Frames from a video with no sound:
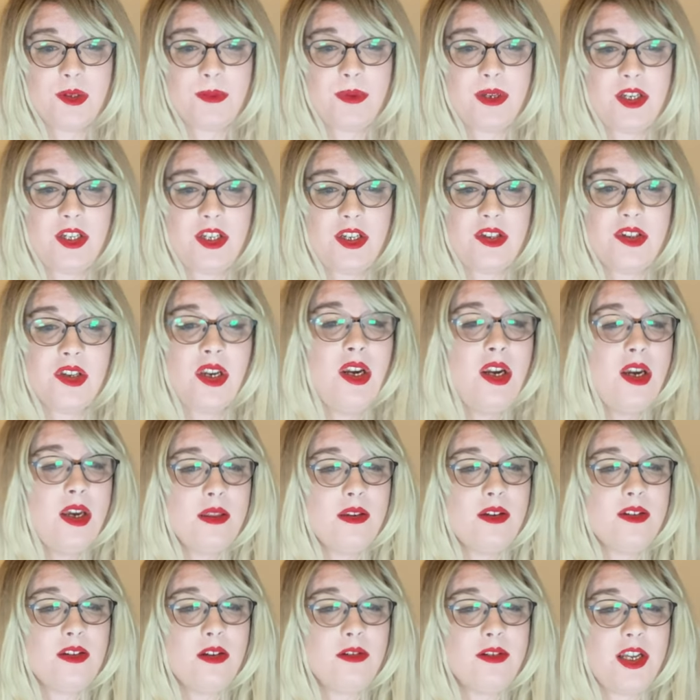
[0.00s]
species,
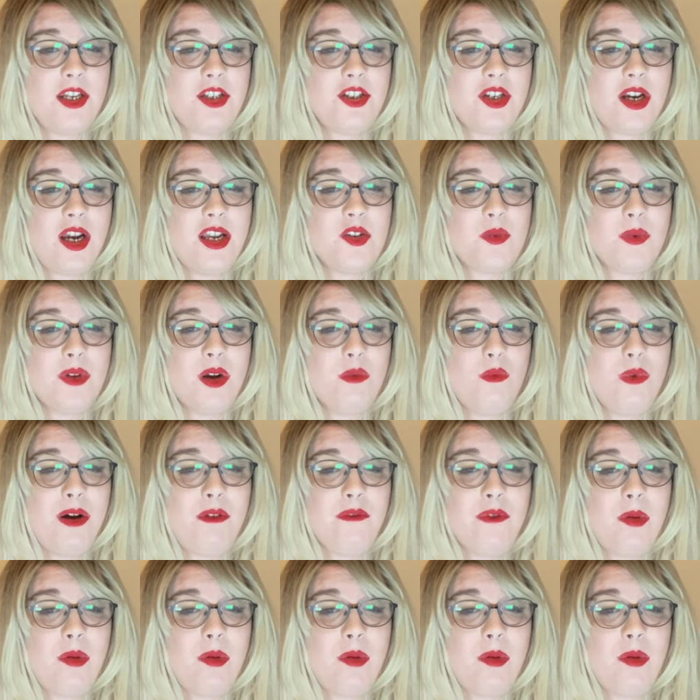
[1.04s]
those long-necked giants we know well